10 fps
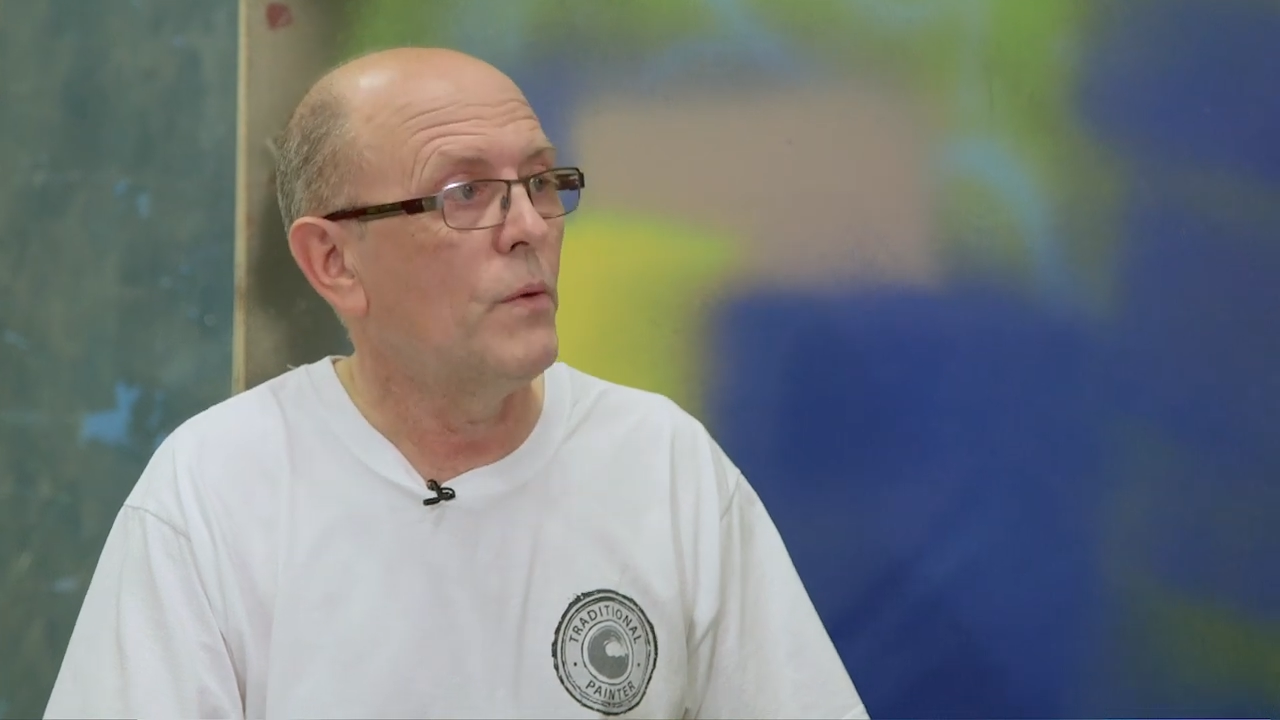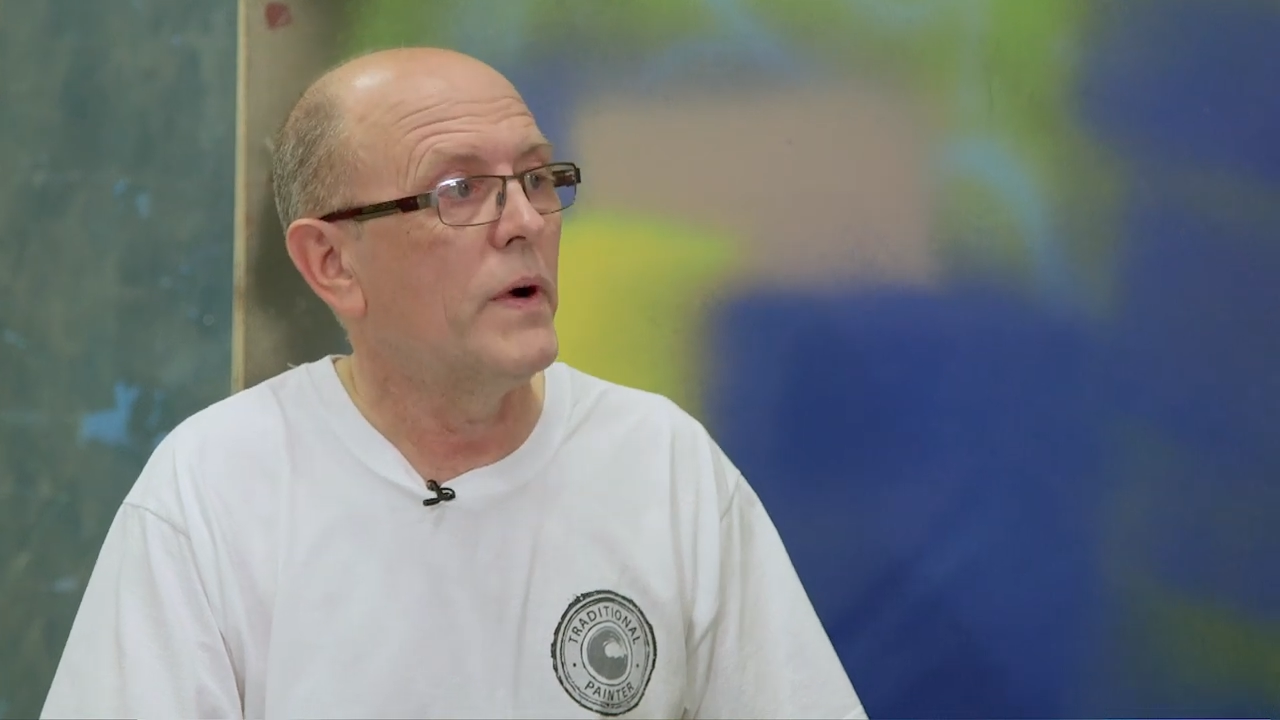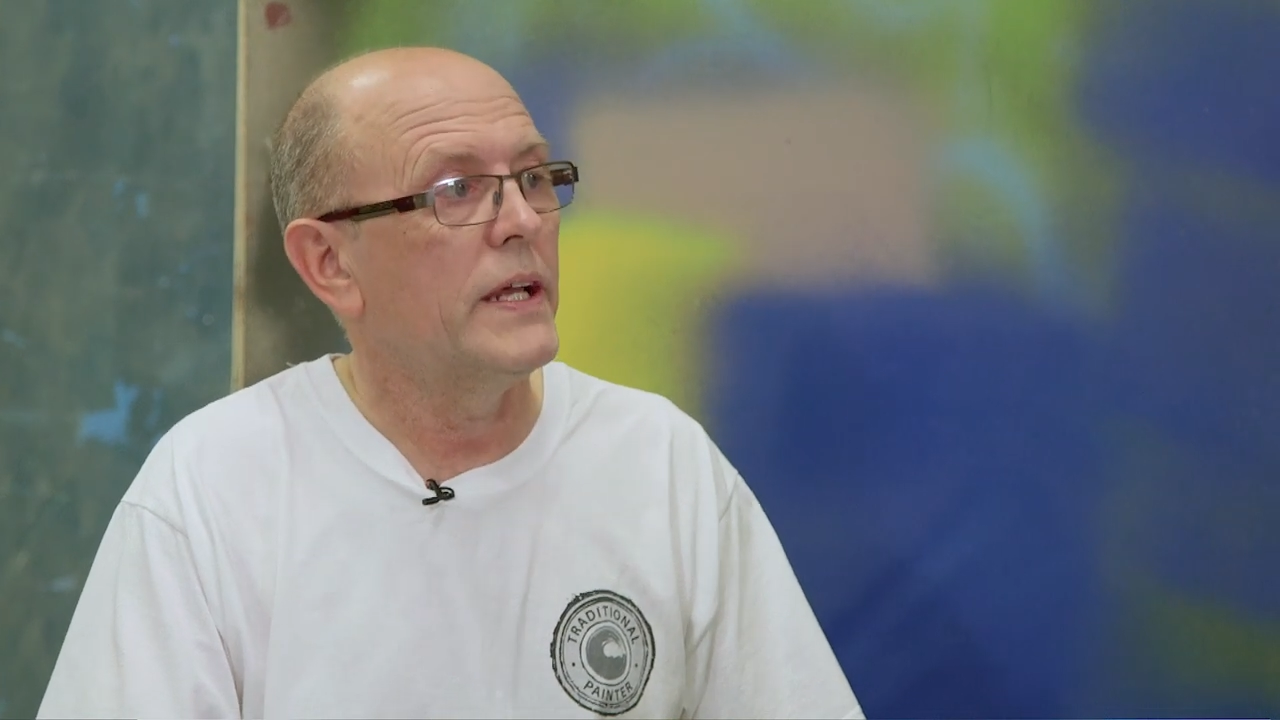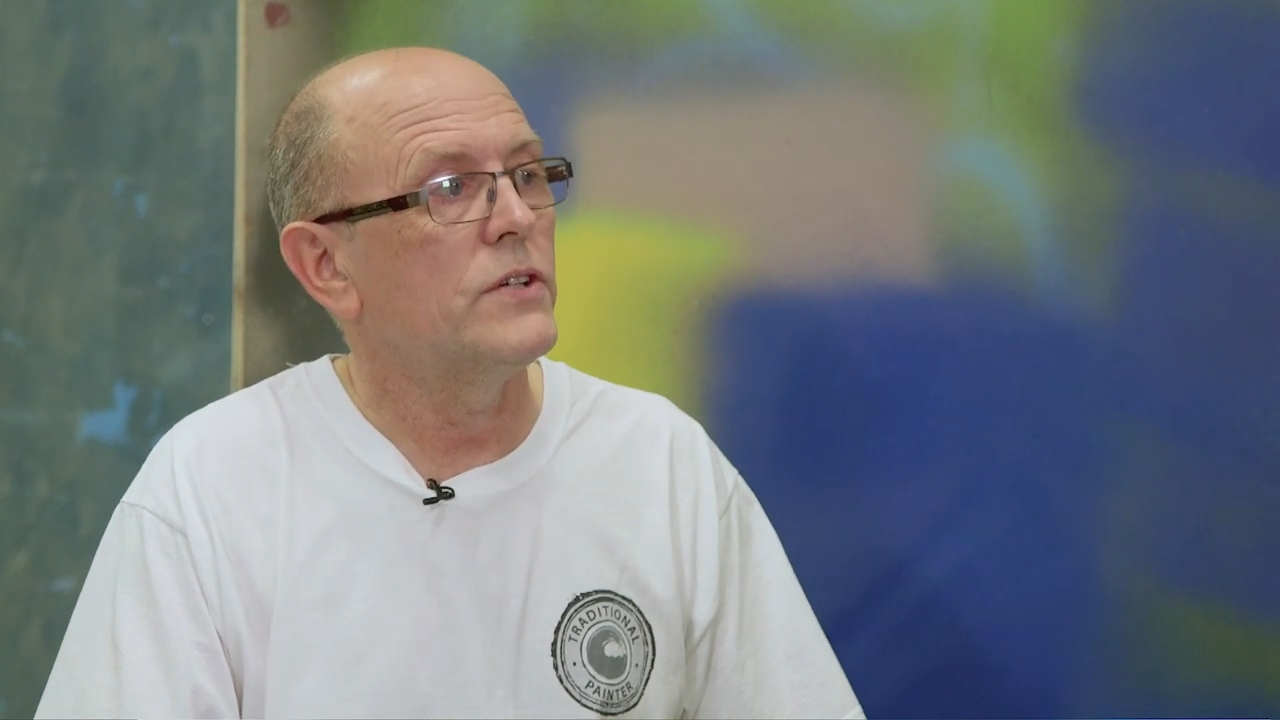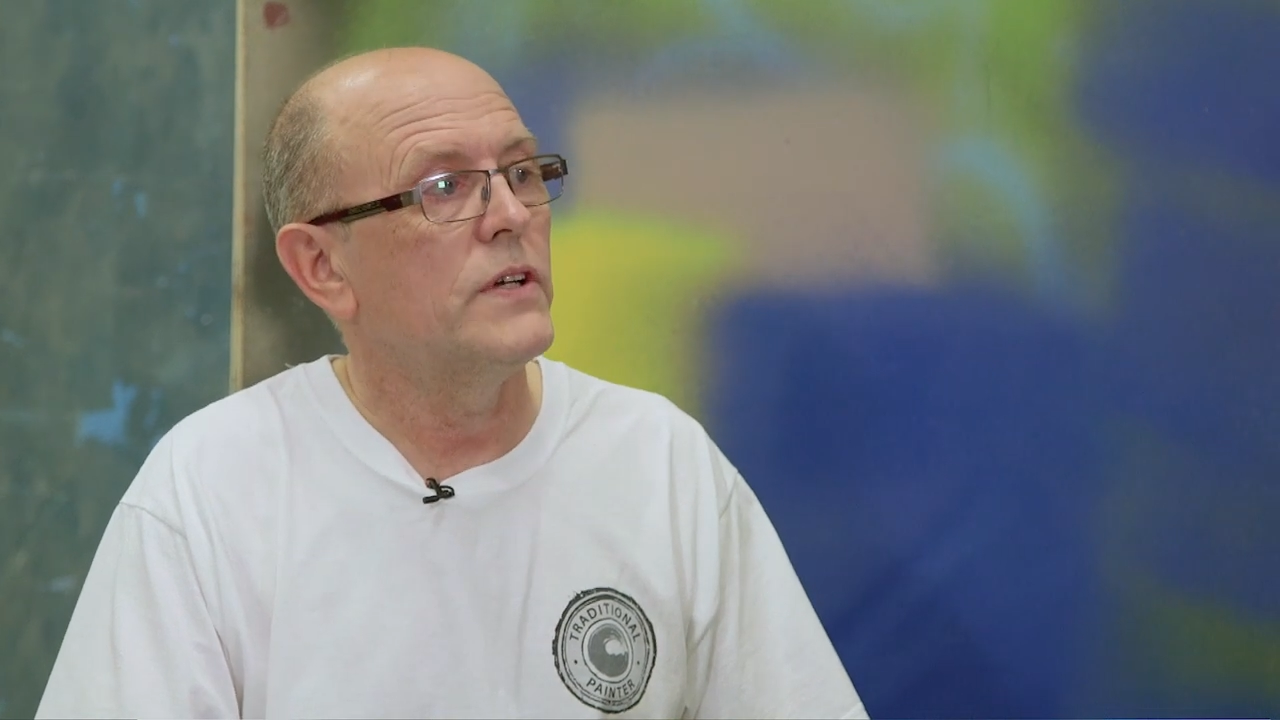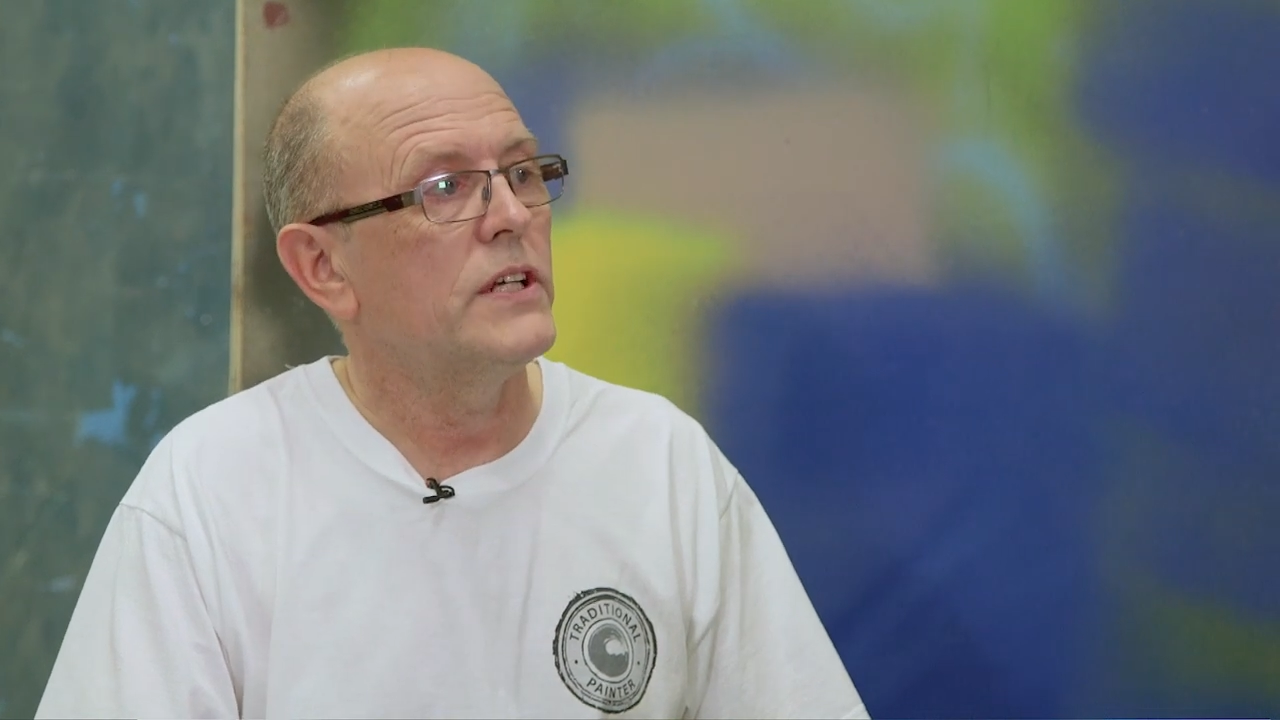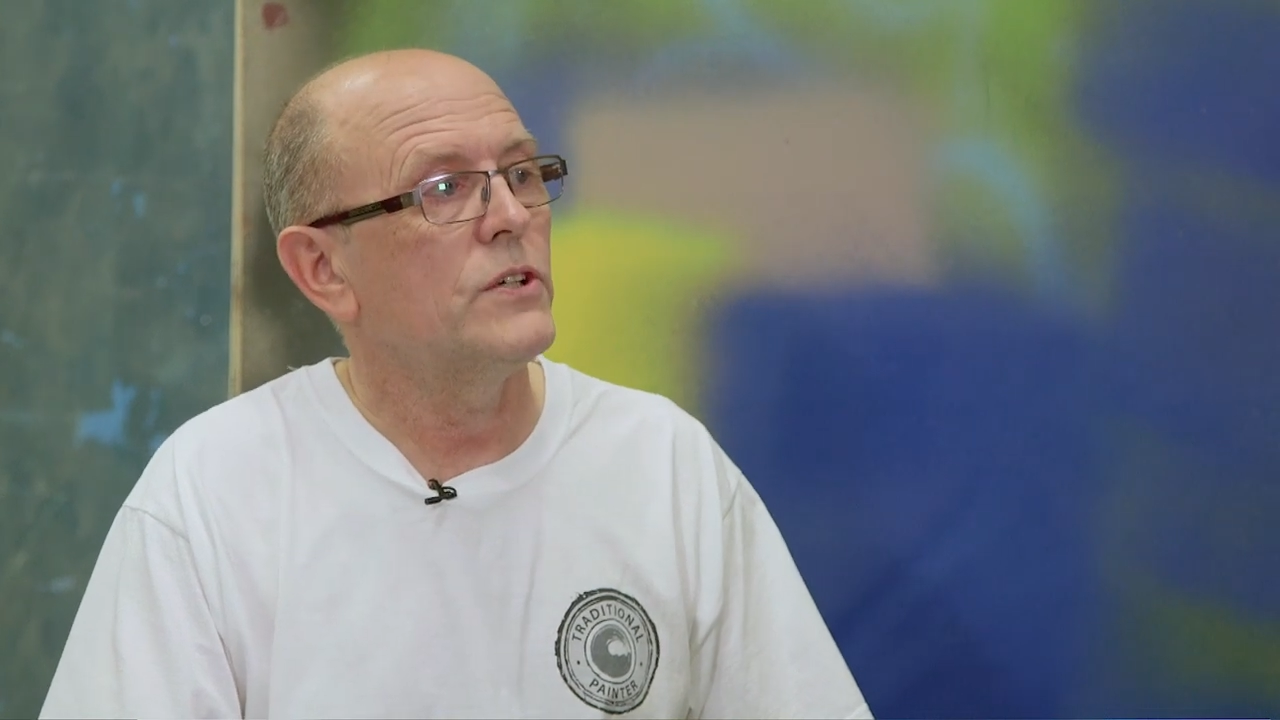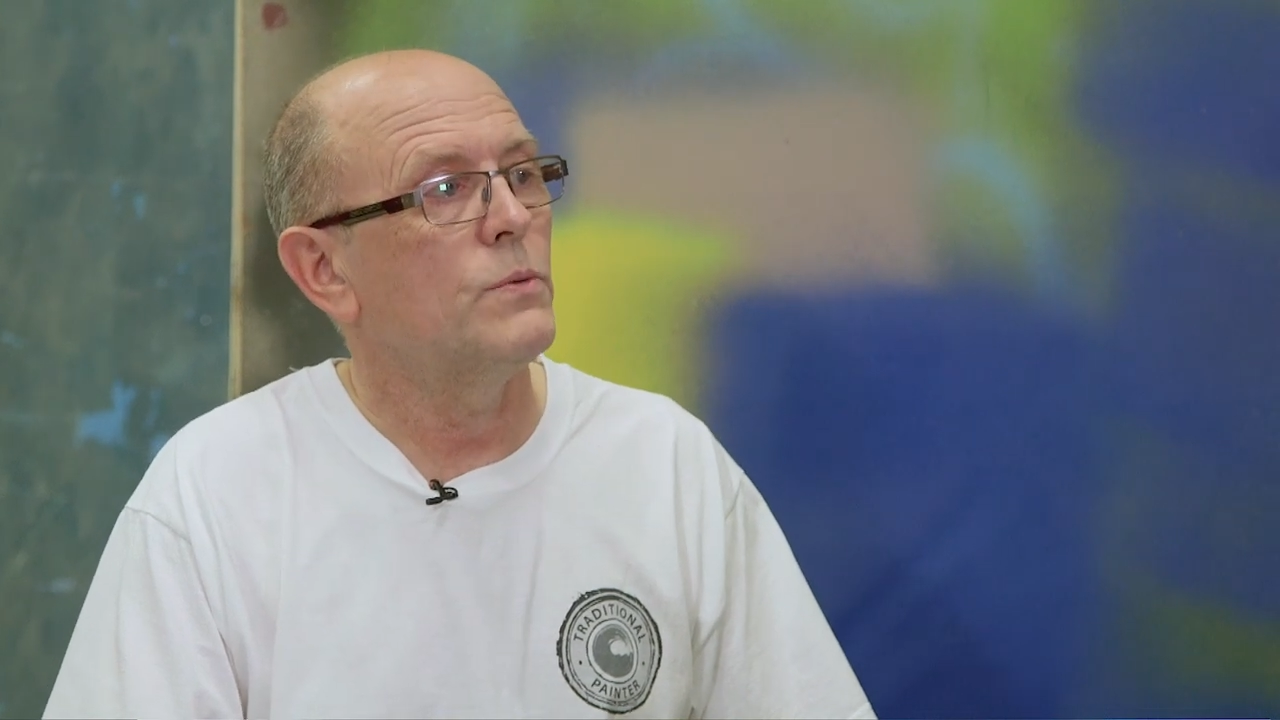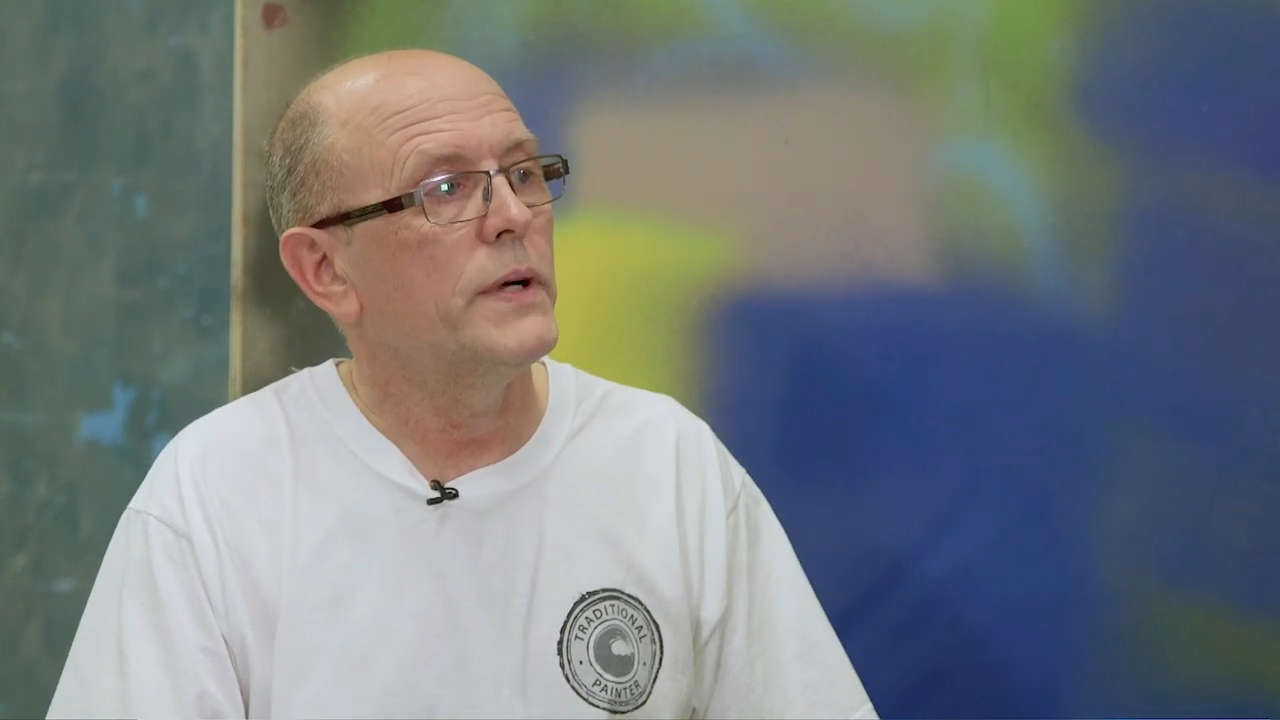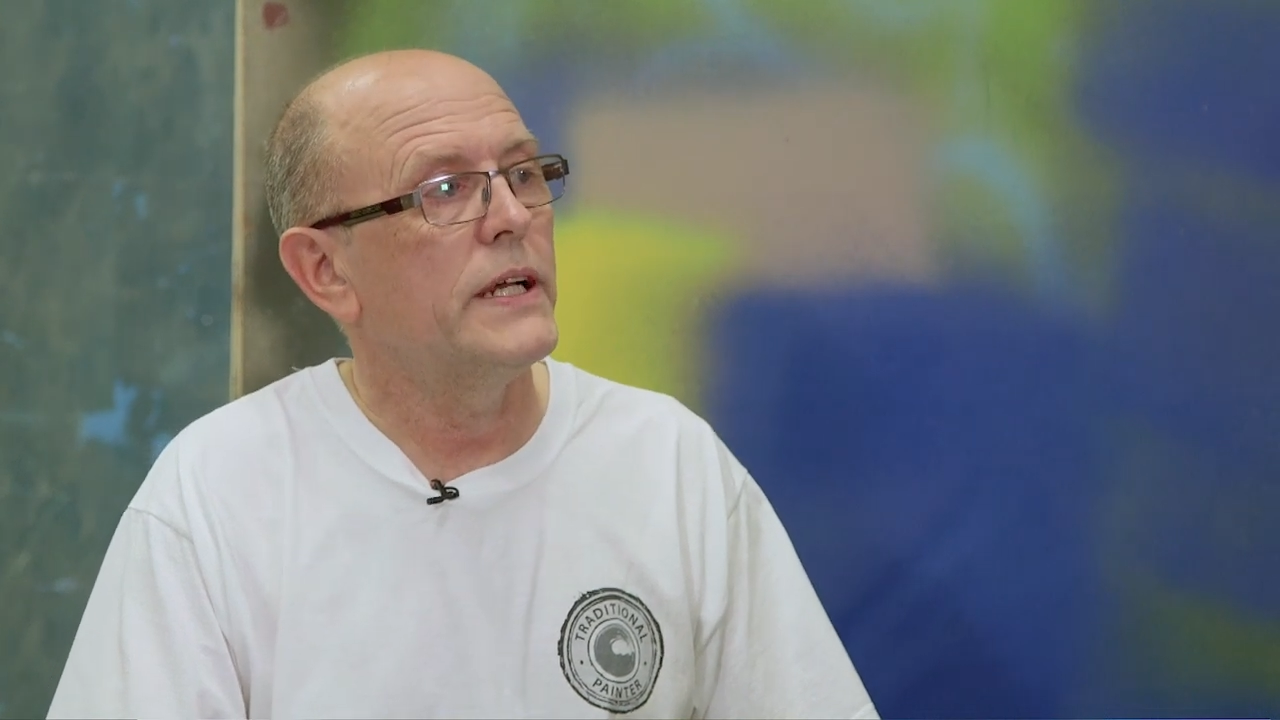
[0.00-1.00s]
way in
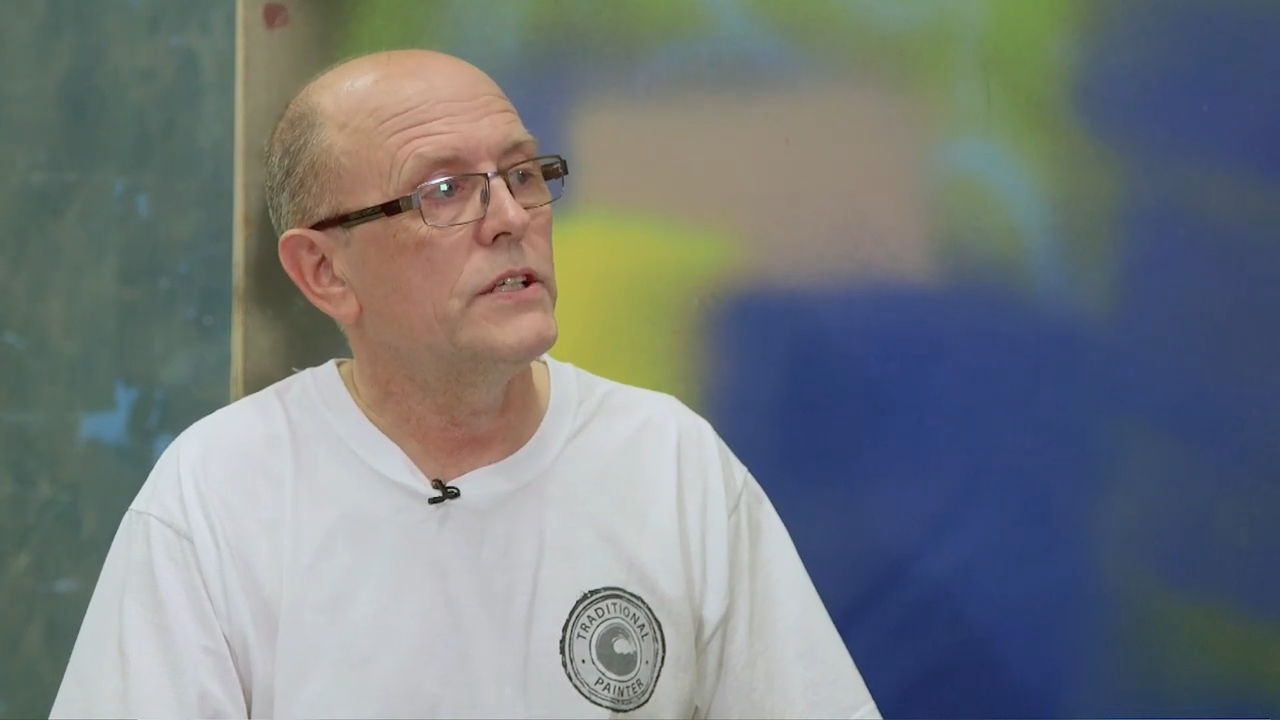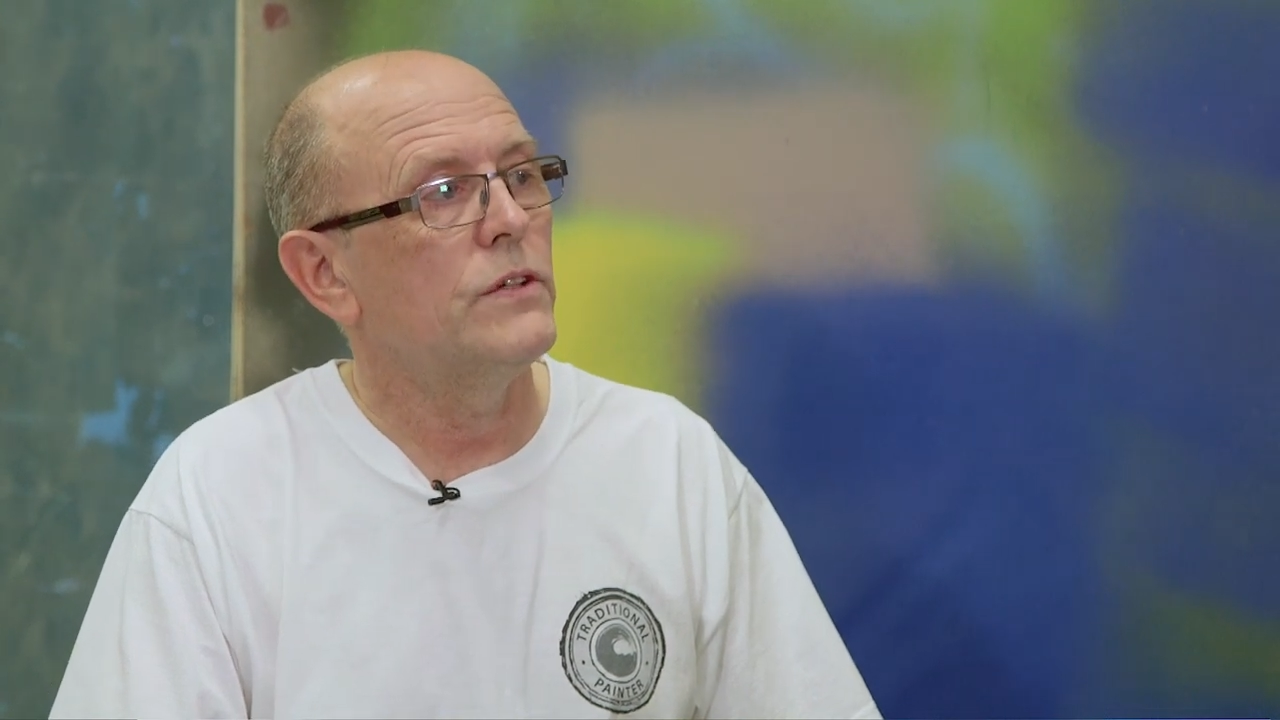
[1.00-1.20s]
Traditional Painter.